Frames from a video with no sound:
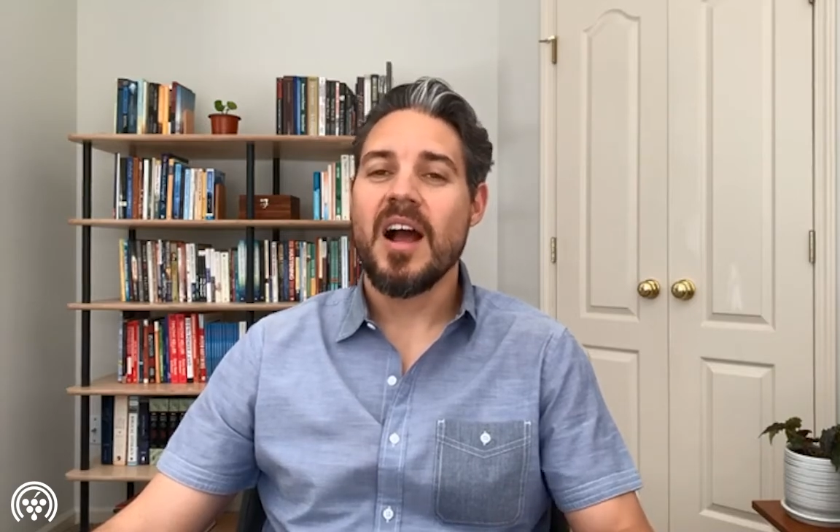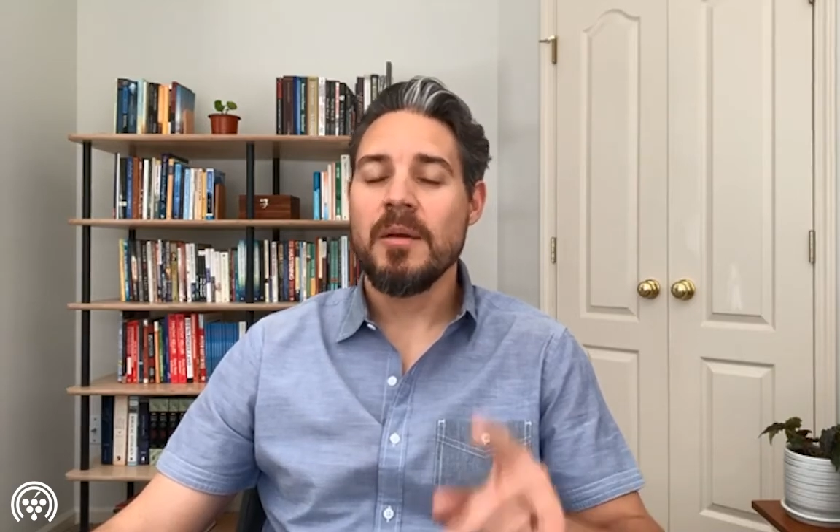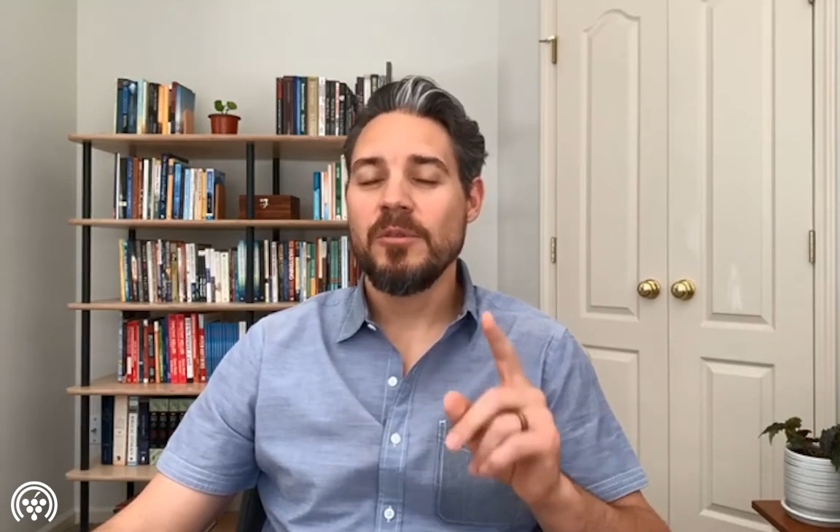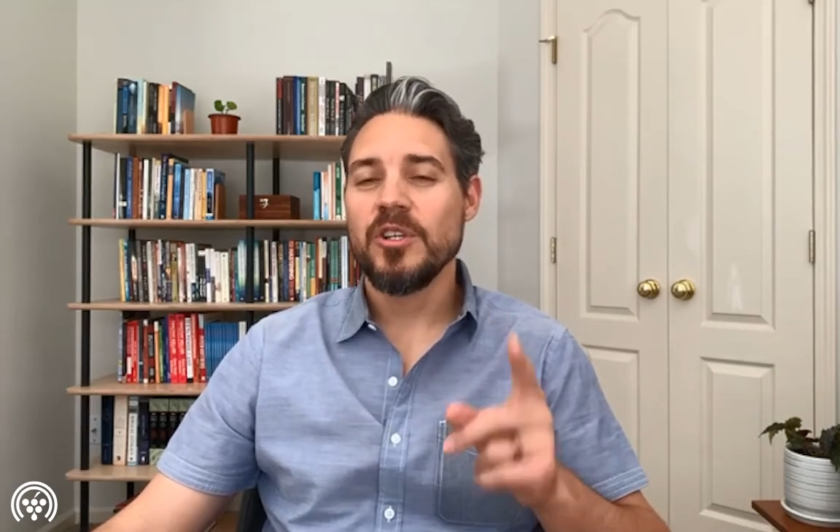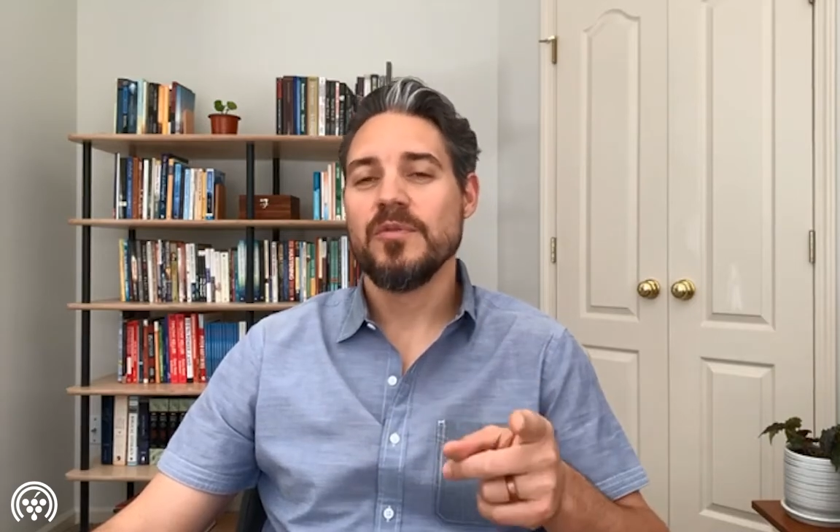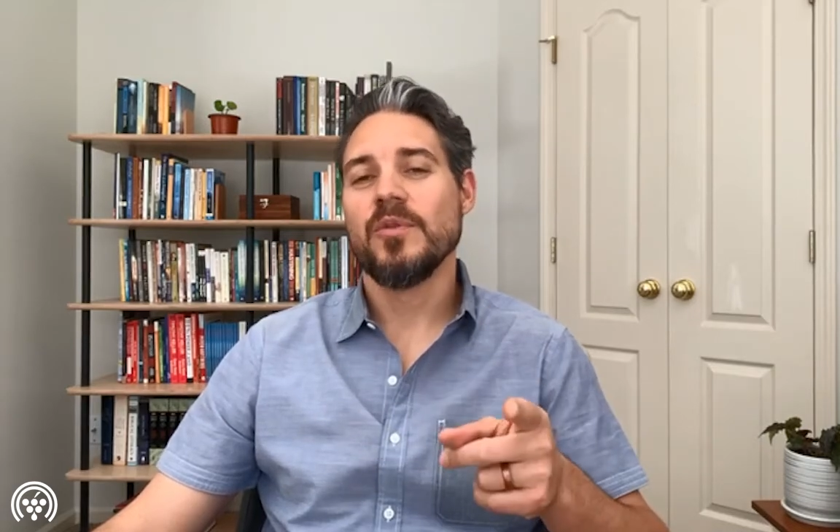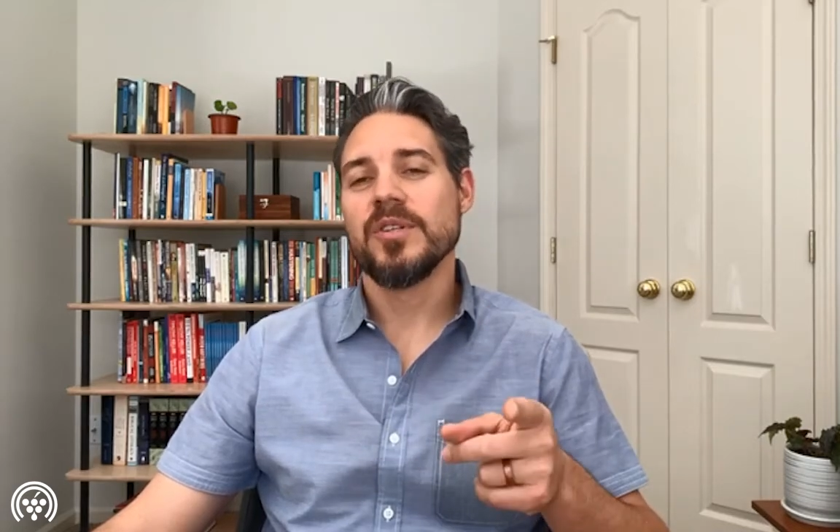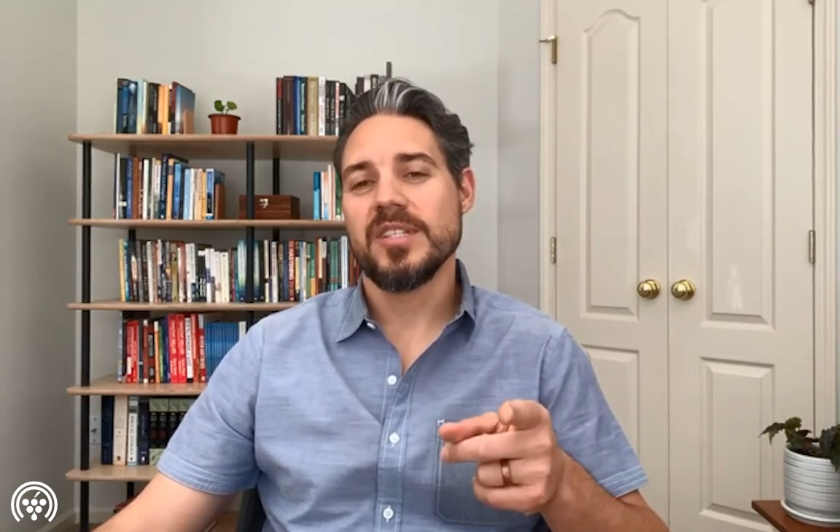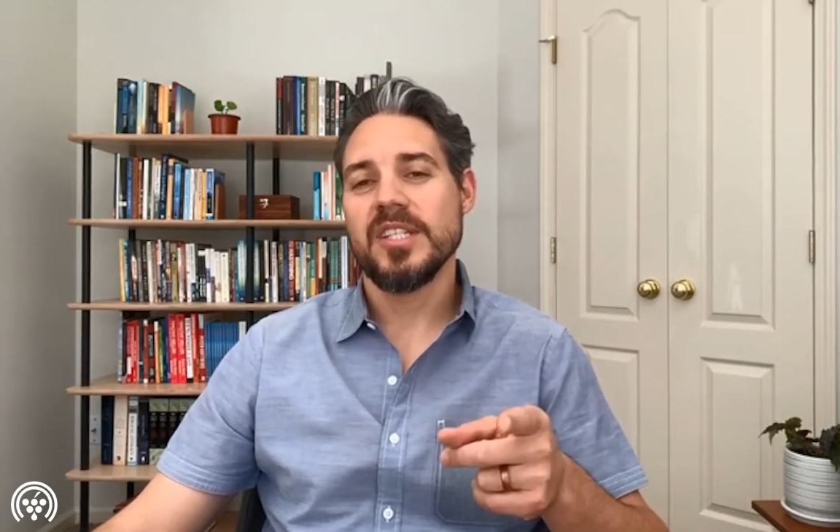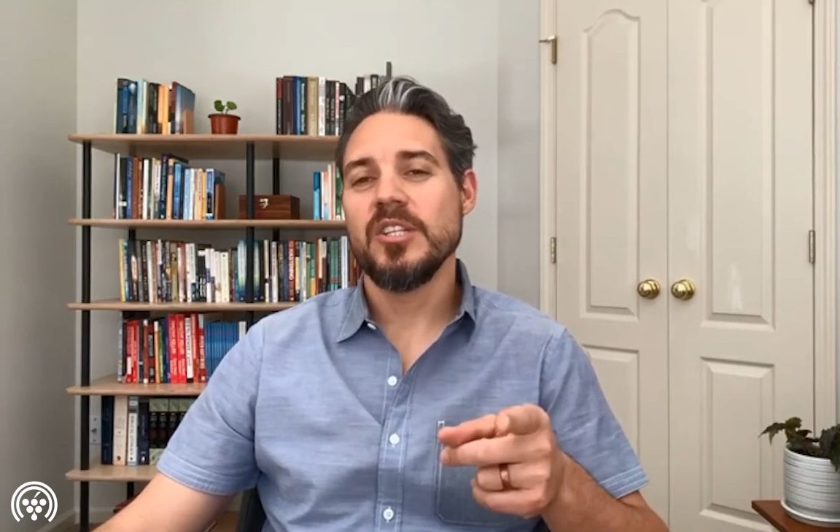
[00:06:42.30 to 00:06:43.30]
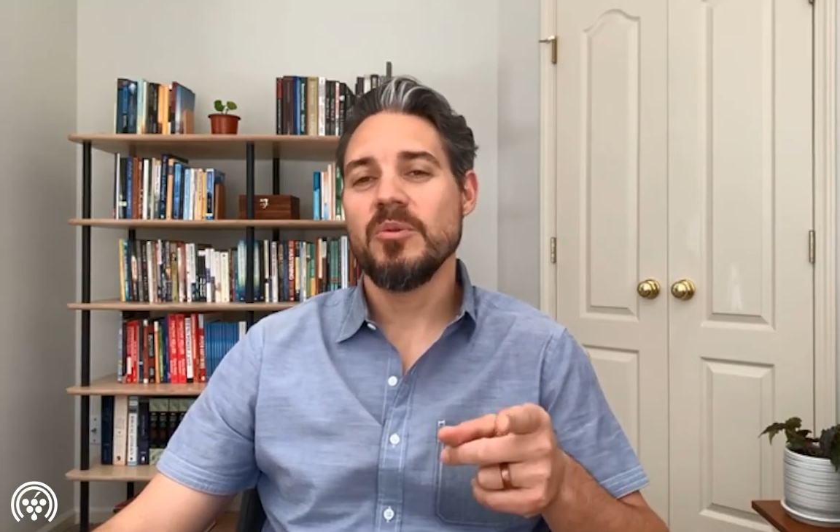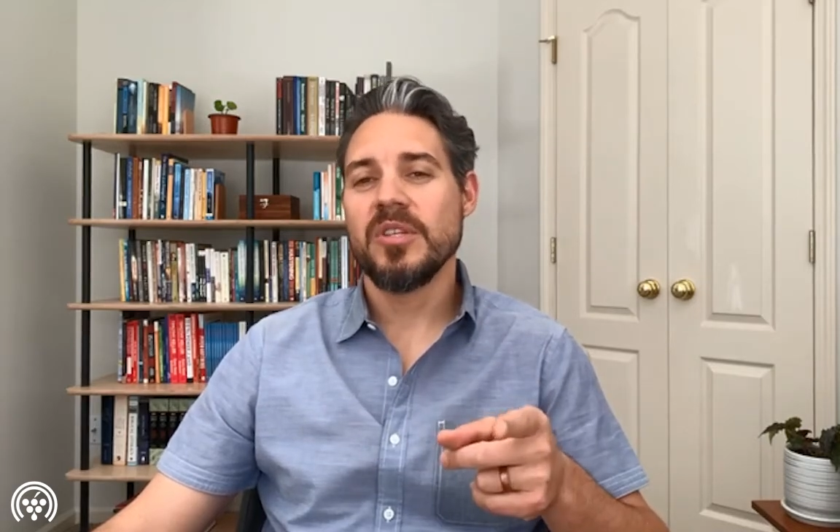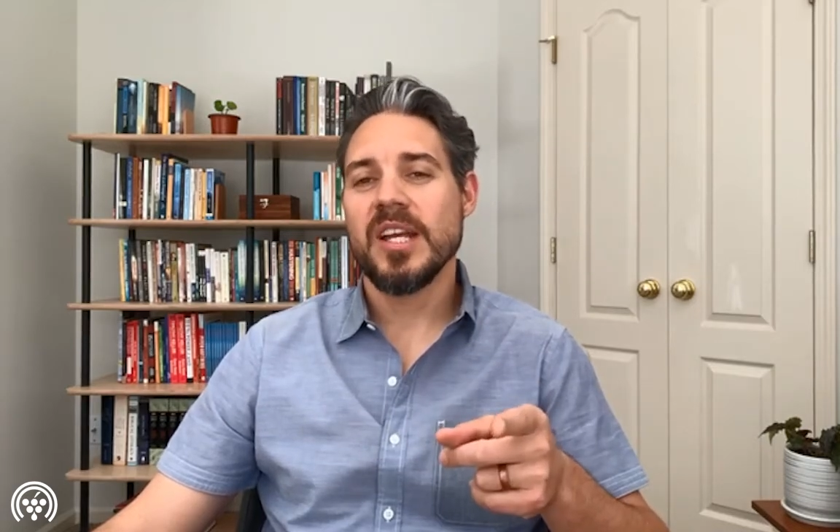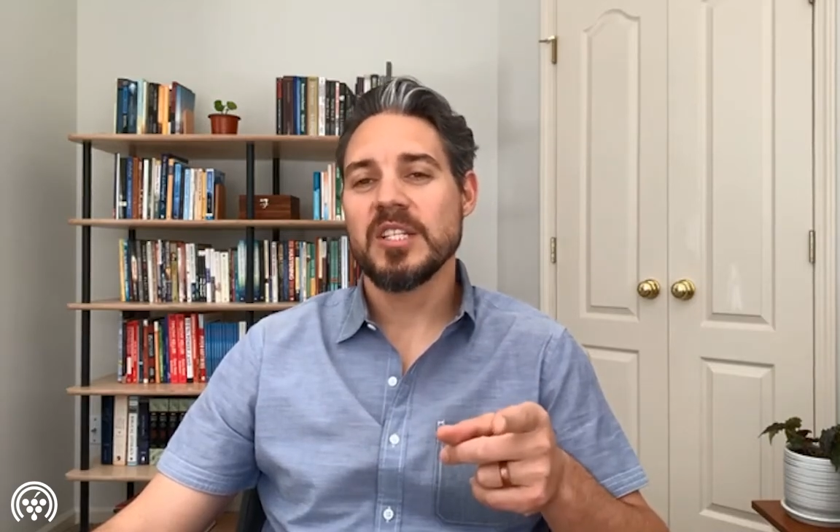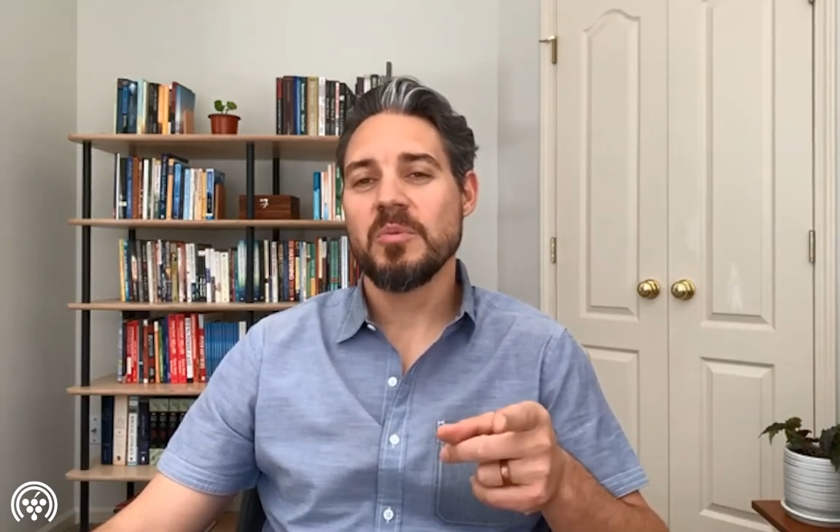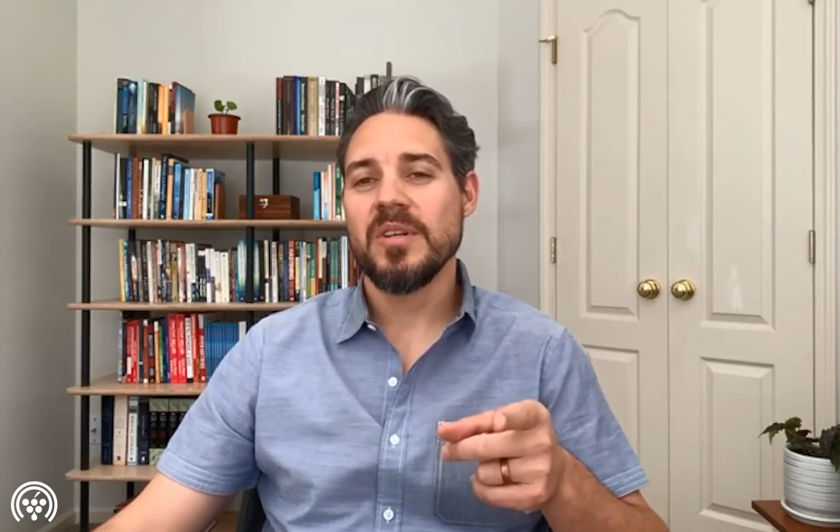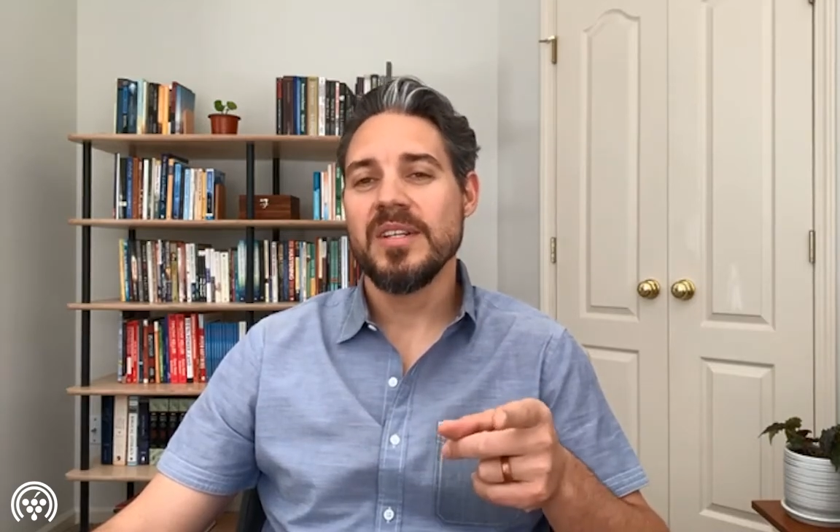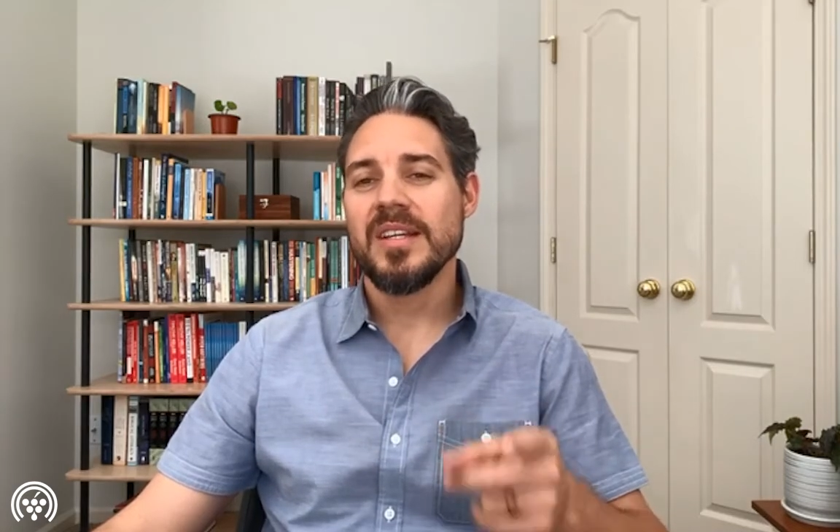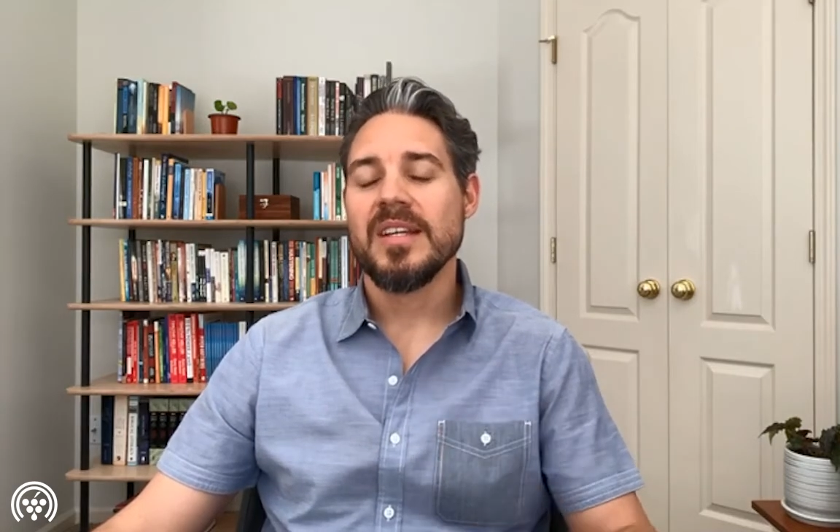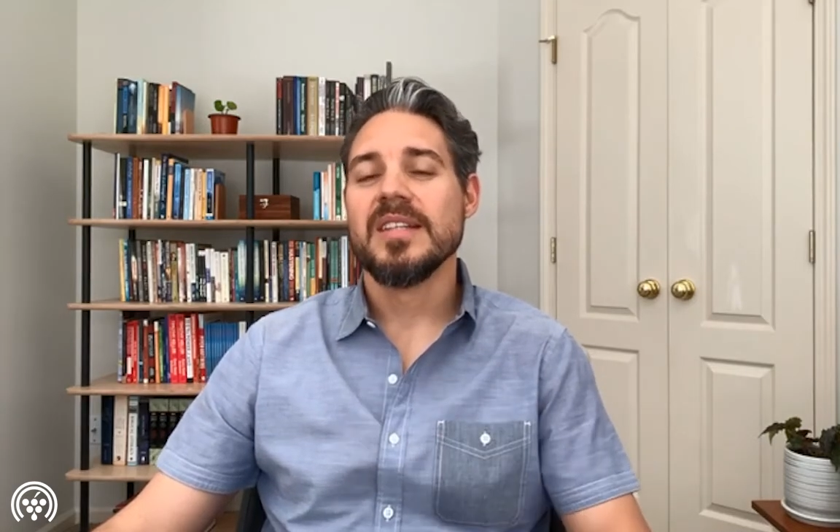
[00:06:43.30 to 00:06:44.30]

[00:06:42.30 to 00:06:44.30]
I'm looking forward to seeing you in the next one.